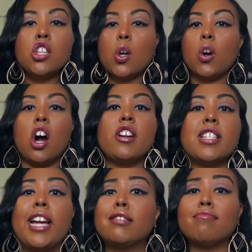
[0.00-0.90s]
So
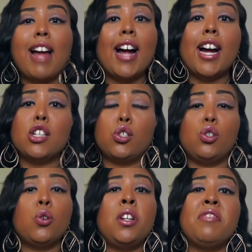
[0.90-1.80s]
Carter's like, I got you.
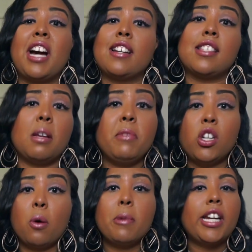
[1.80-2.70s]
You don't even gotta send me
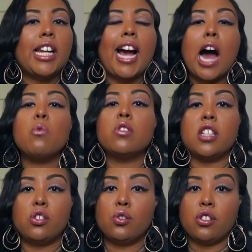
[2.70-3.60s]
no money. Like I will
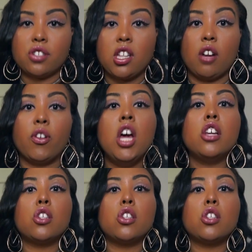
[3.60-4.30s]
send you your stuff.